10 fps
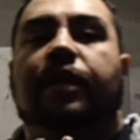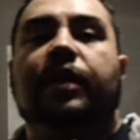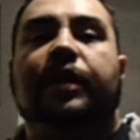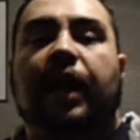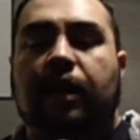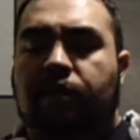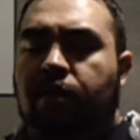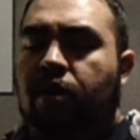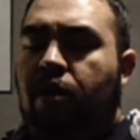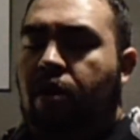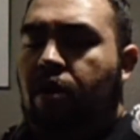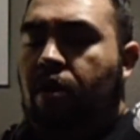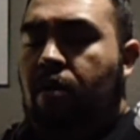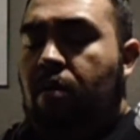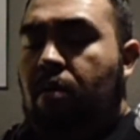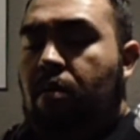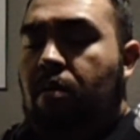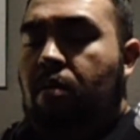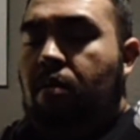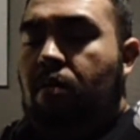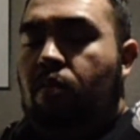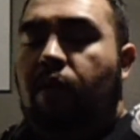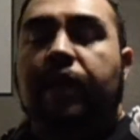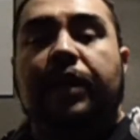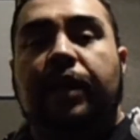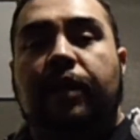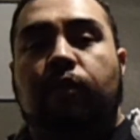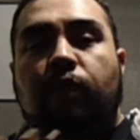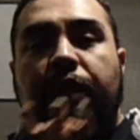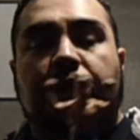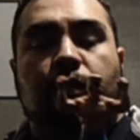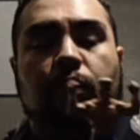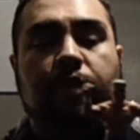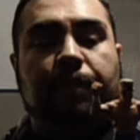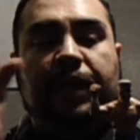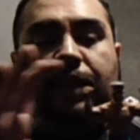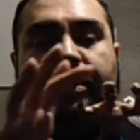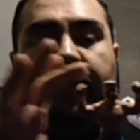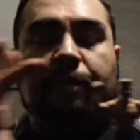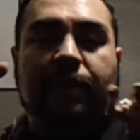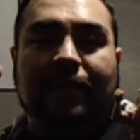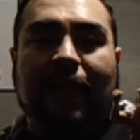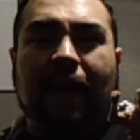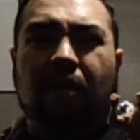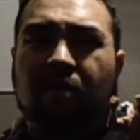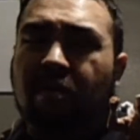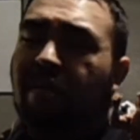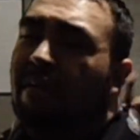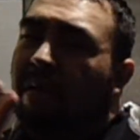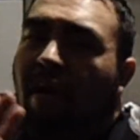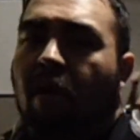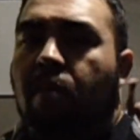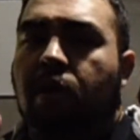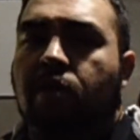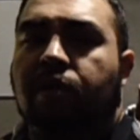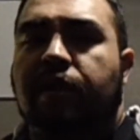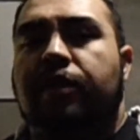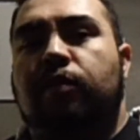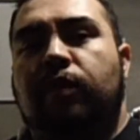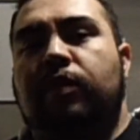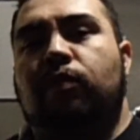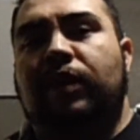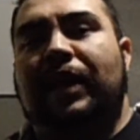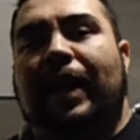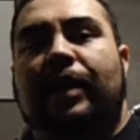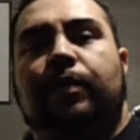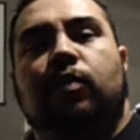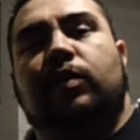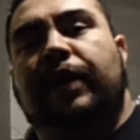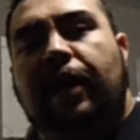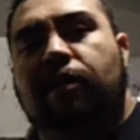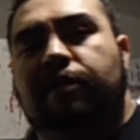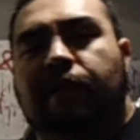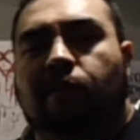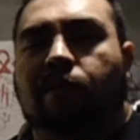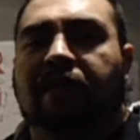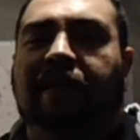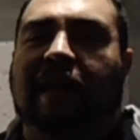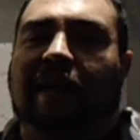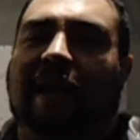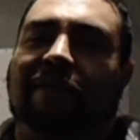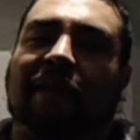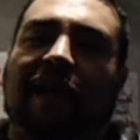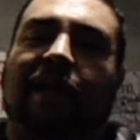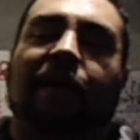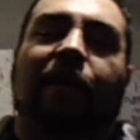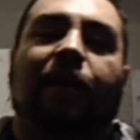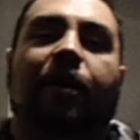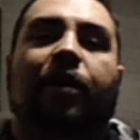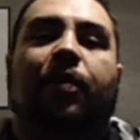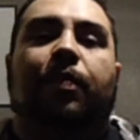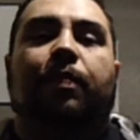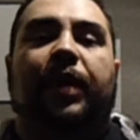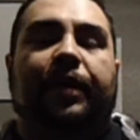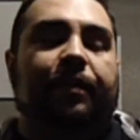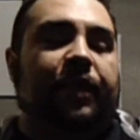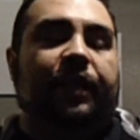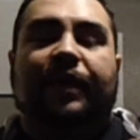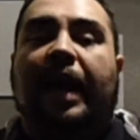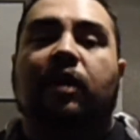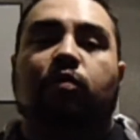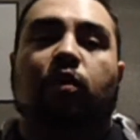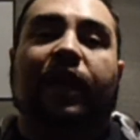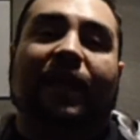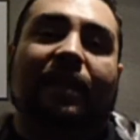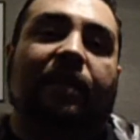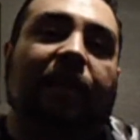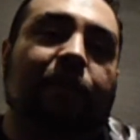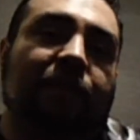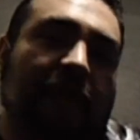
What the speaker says: these guys really were made the same scale, almost, because there wasn't really a Hasbro scale because they weren't really that lifelike. But these guys were in the same